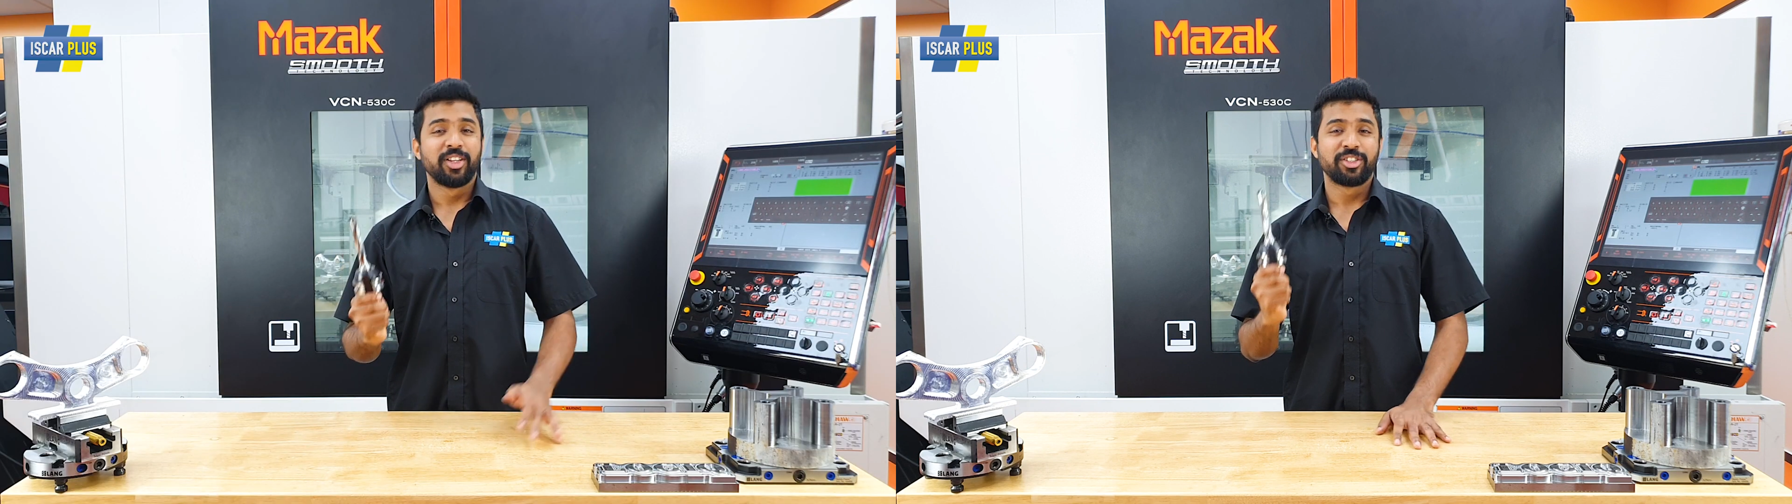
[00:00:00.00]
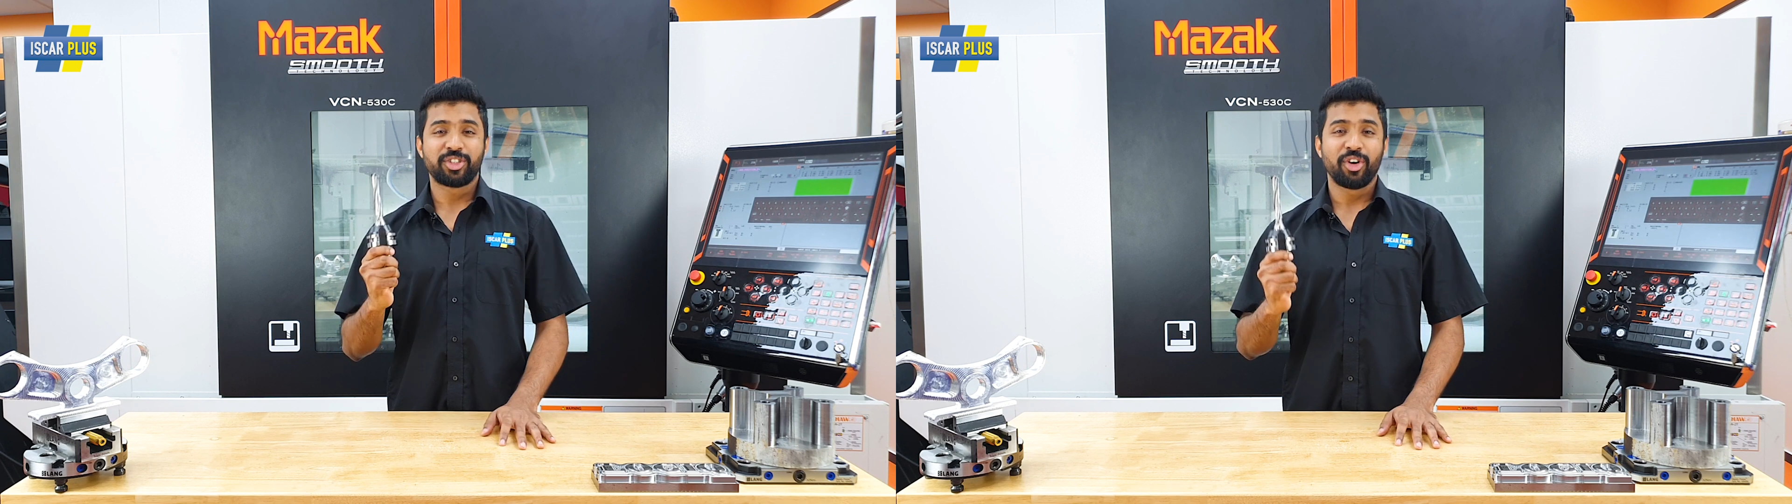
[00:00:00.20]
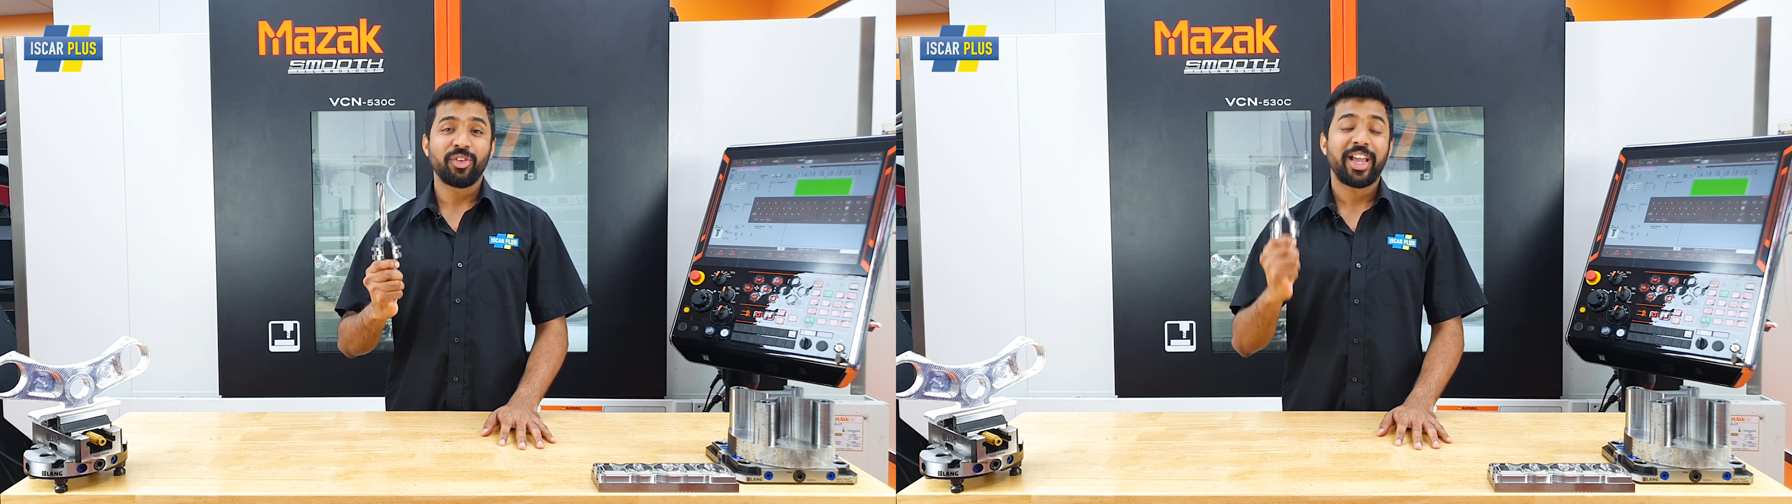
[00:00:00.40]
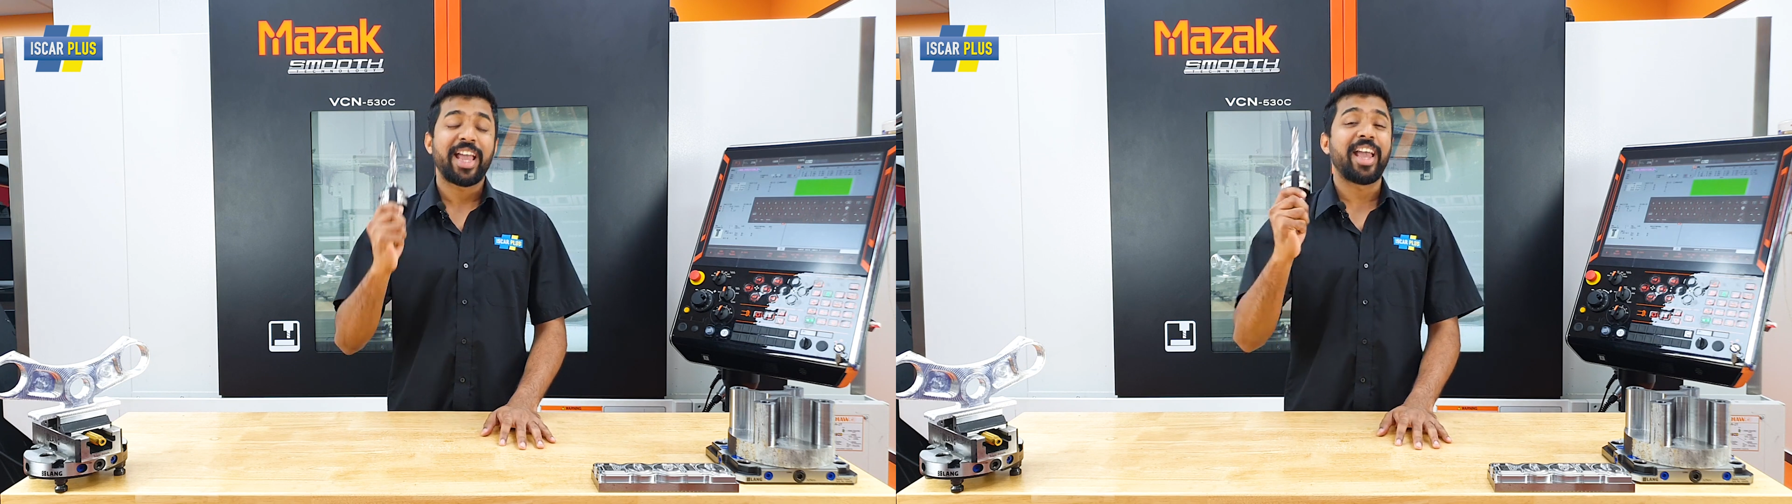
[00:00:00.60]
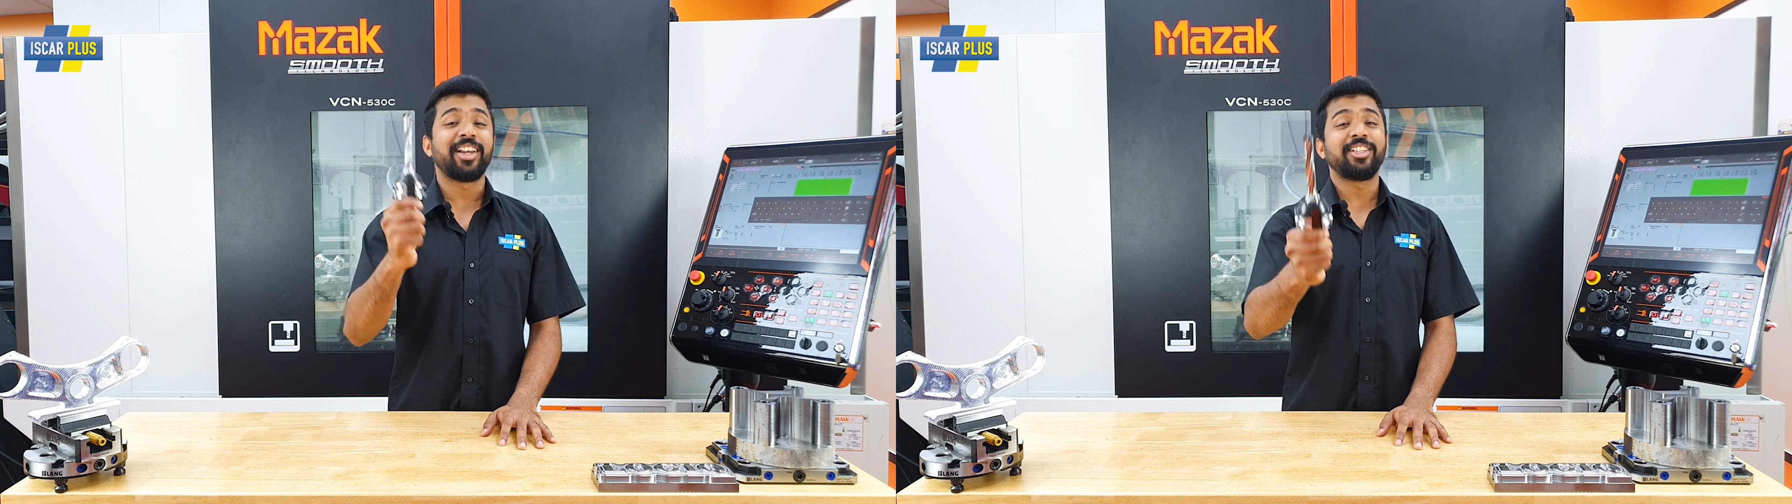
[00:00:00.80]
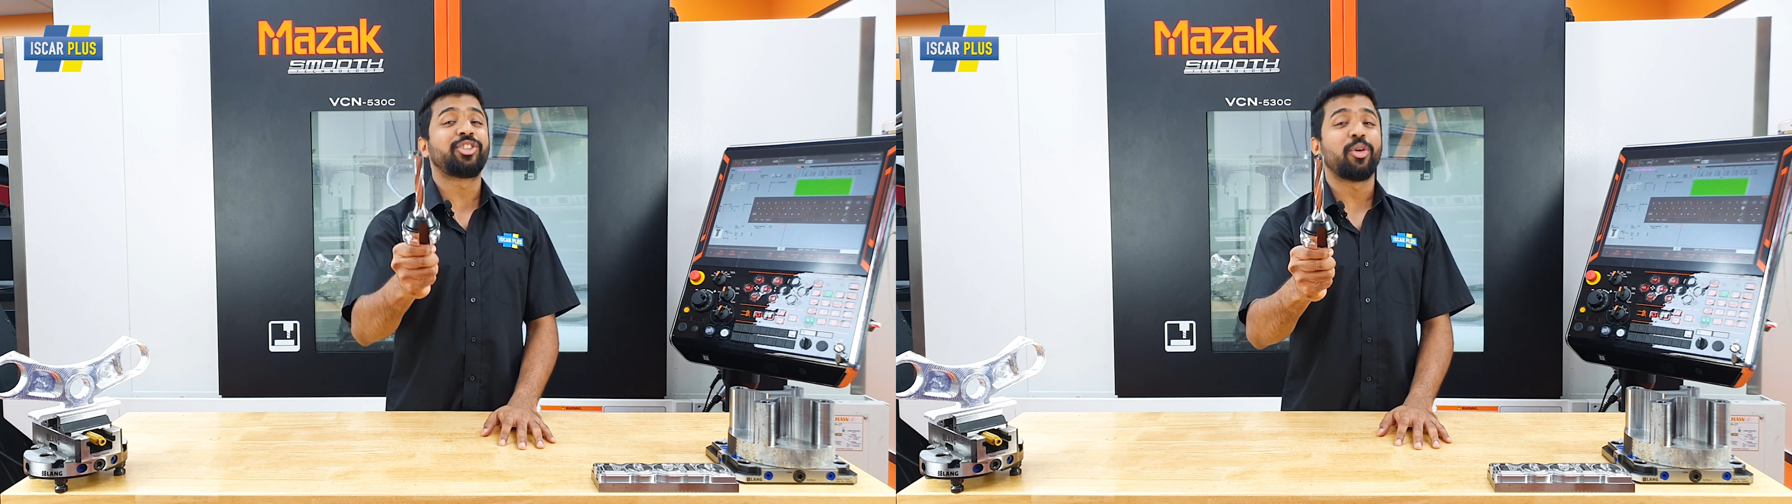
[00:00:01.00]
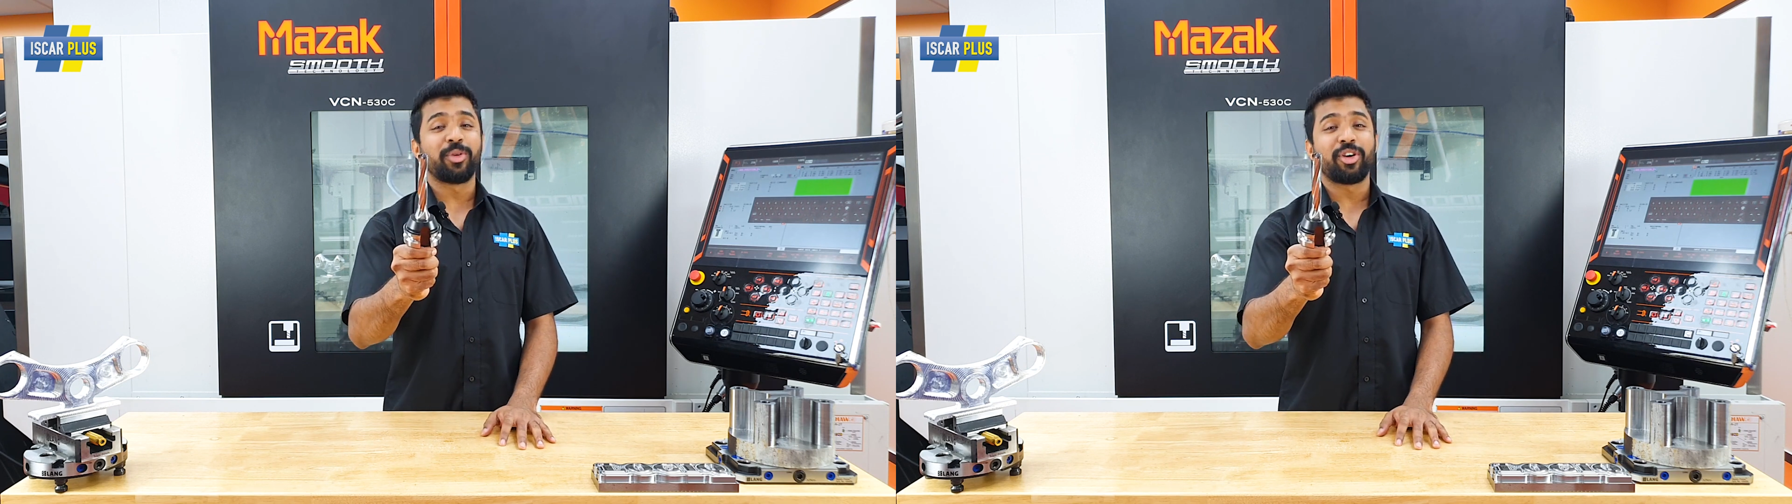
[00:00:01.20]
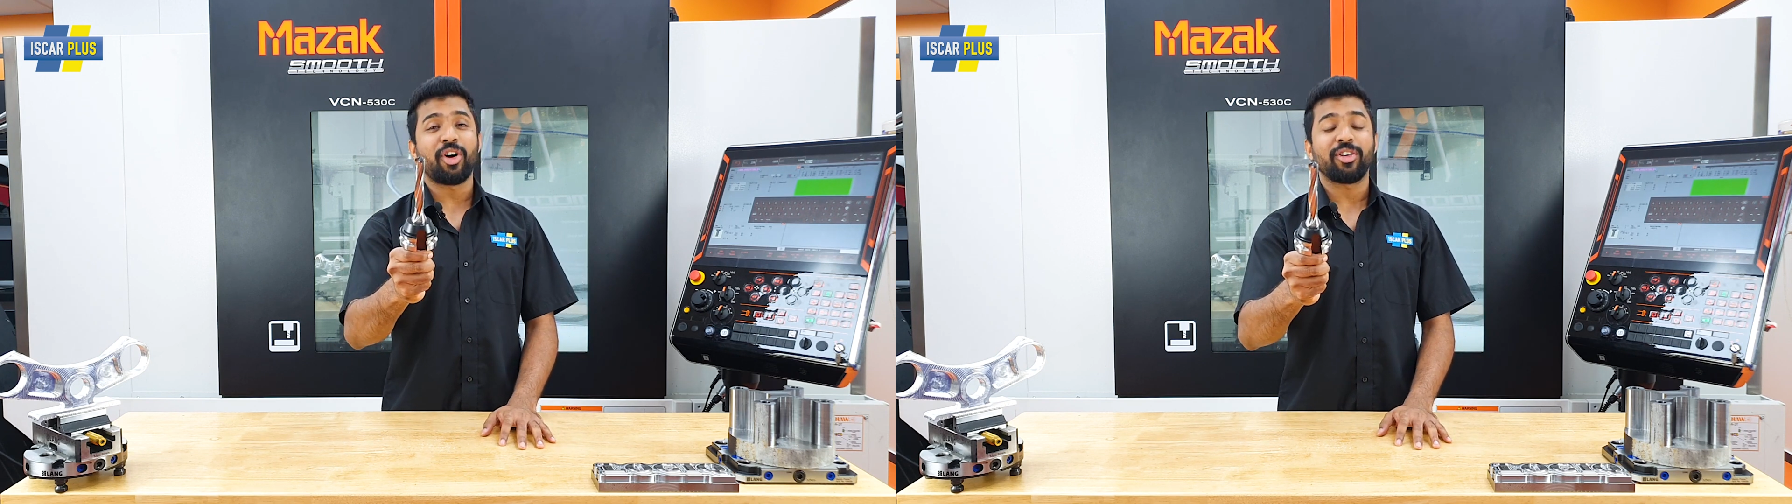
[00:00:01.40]
So any job
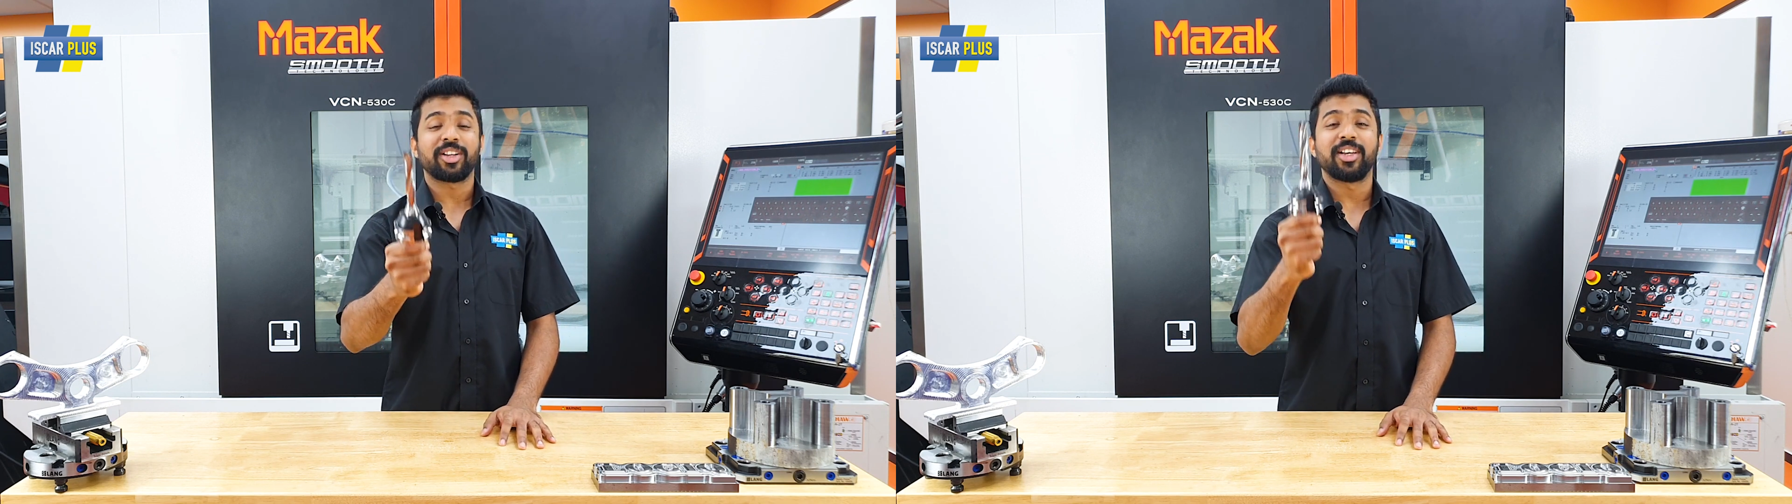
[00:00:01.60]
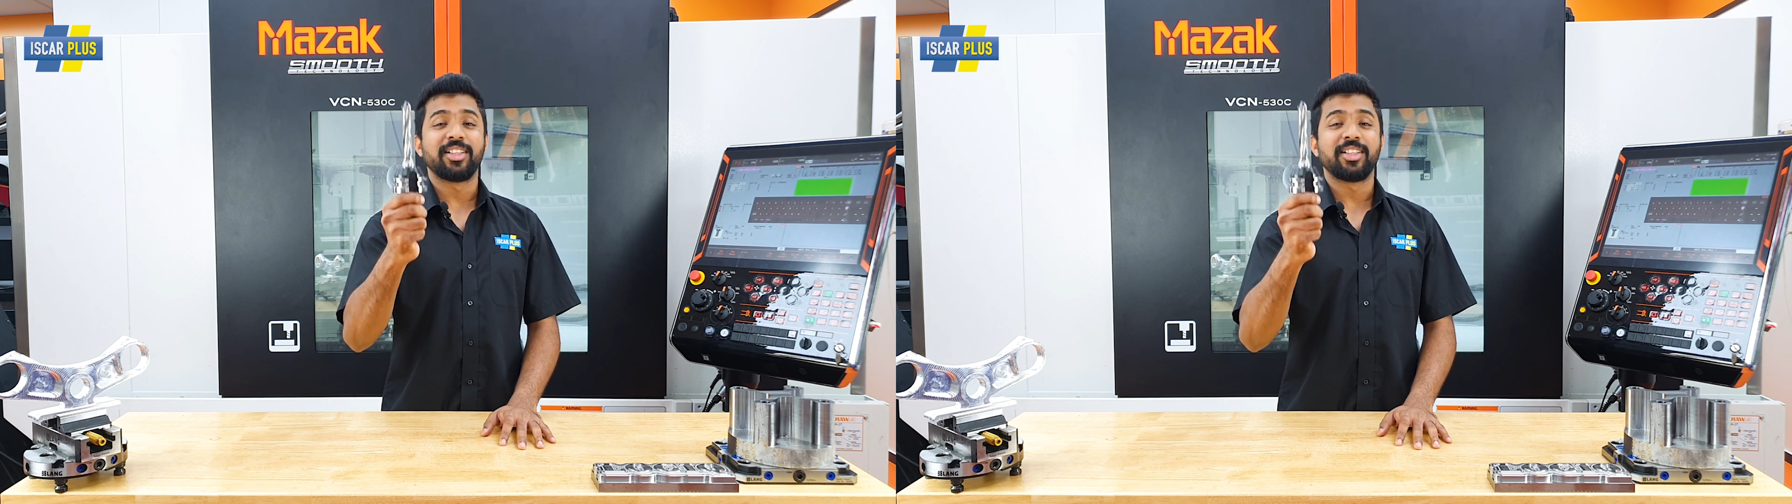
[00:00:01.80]
you got,